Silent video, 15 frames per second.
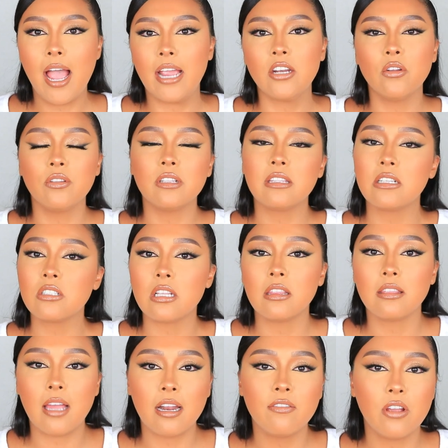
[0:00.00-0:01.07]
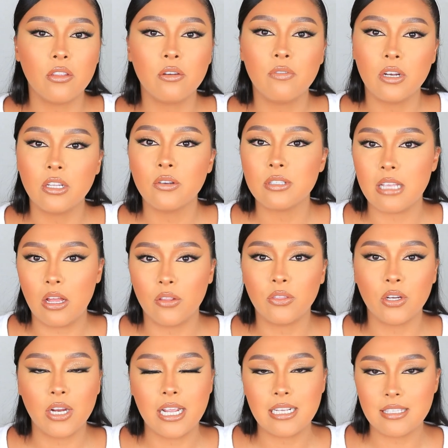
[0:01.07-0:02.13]
I know that there's a lot of other videos out
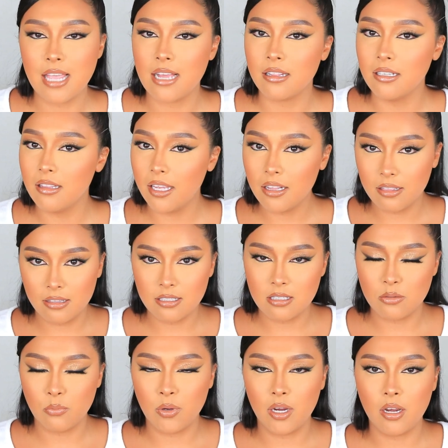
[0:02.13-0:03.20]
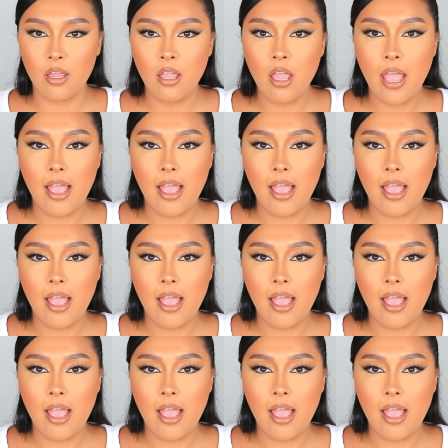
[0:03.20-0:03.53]
there exactly like this one,